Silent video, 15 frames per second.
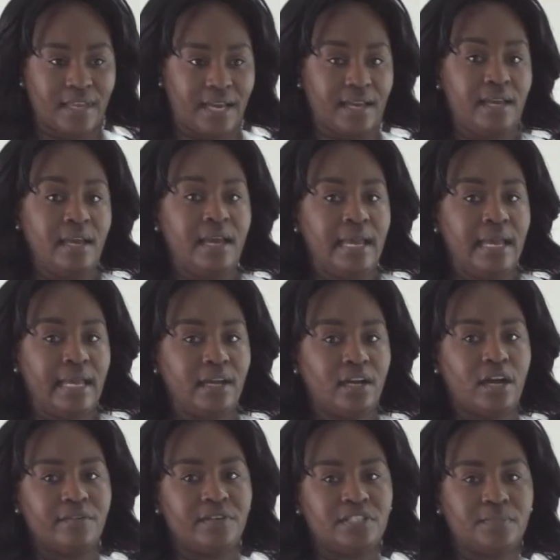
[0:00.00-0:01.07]
that
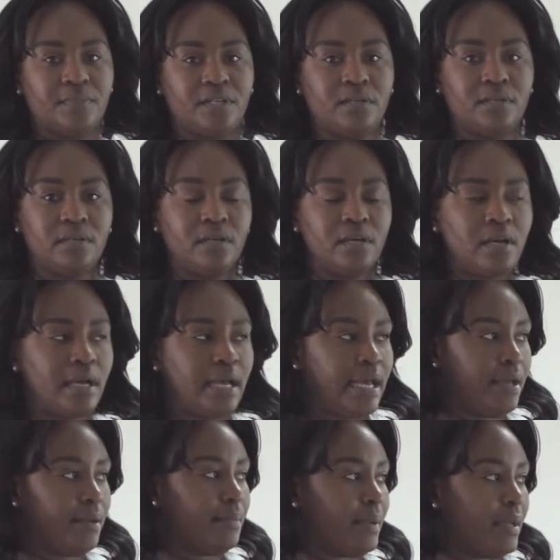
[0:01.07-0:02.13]
encouragement,
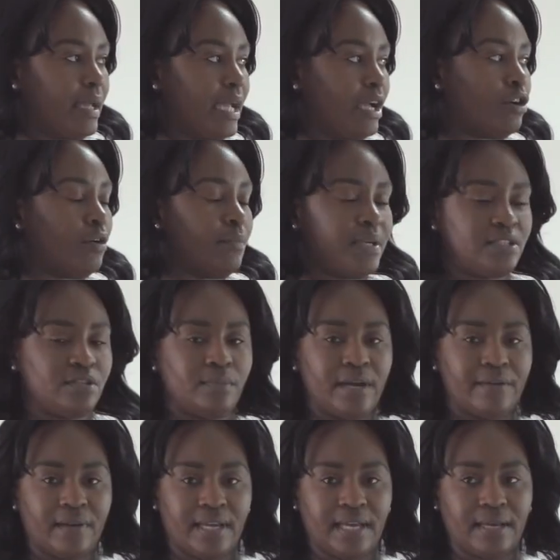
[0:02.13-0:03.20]
it got me to
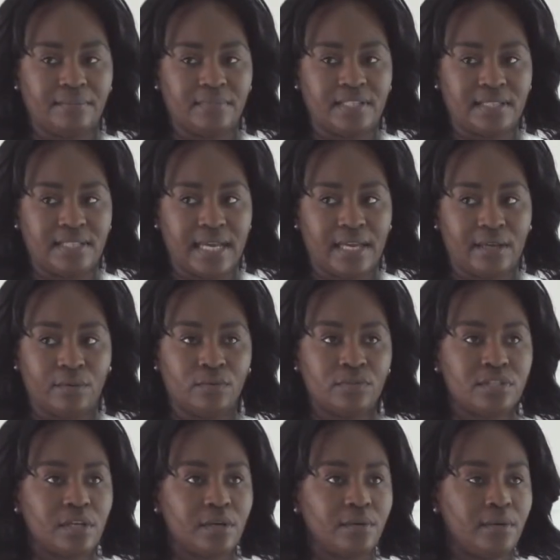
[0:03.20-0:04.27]
where I am today.
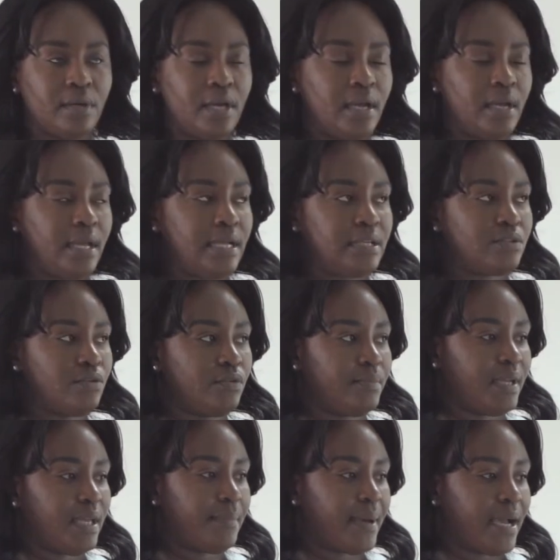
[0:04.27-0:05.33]
Also, it taught
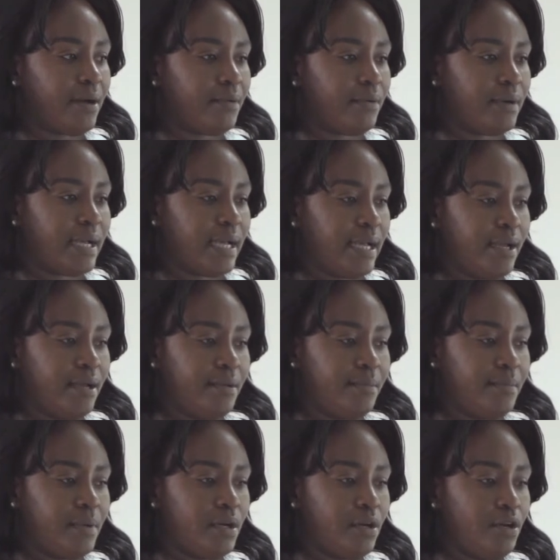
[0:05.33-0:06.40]
me about
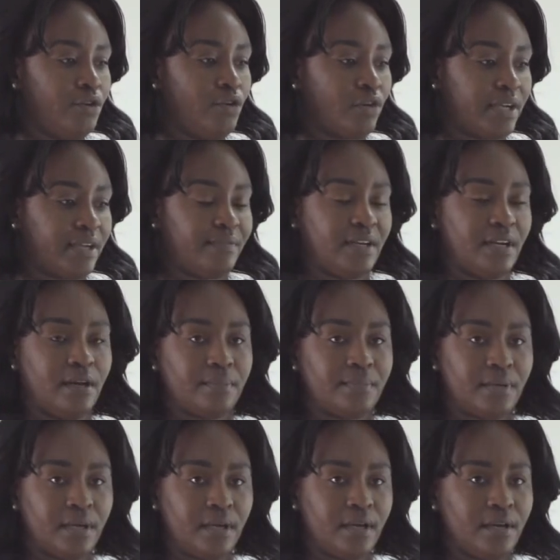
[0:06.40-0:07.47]
not giving up.
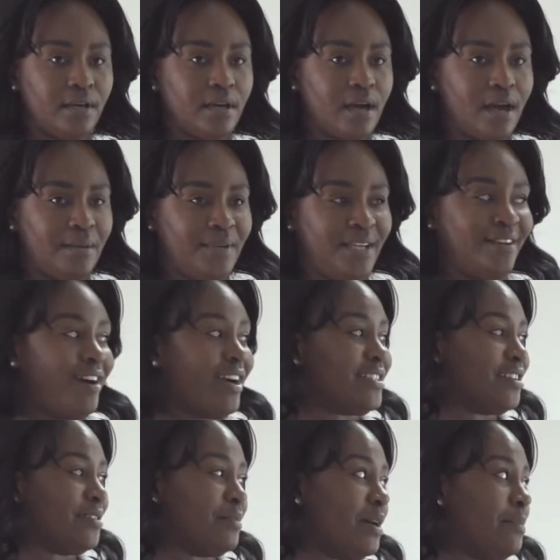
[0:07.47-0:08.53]
I mean, I
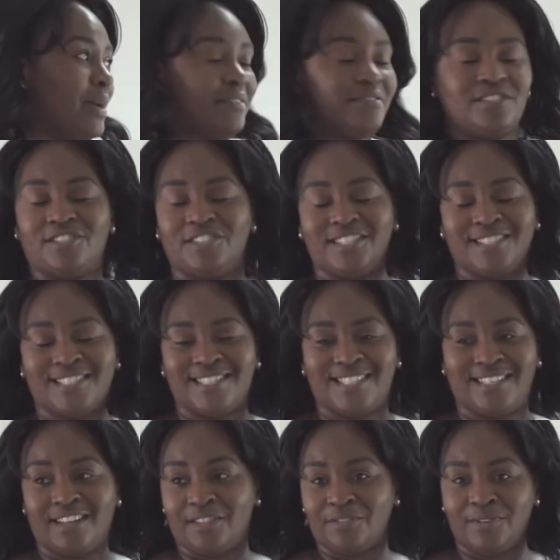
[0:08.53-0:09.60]
done my maths
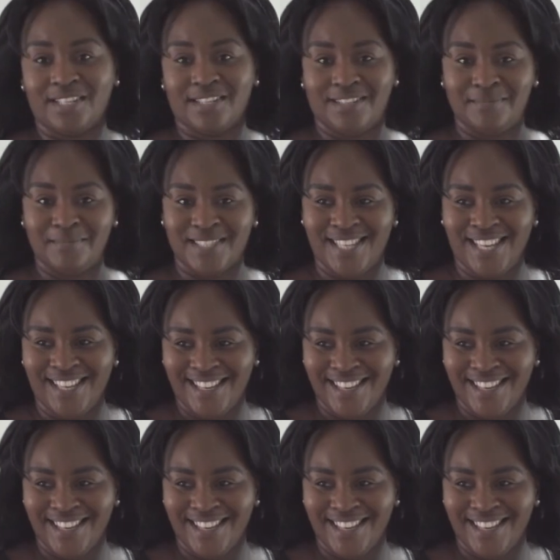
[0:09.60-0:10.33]
GCSE like 3 times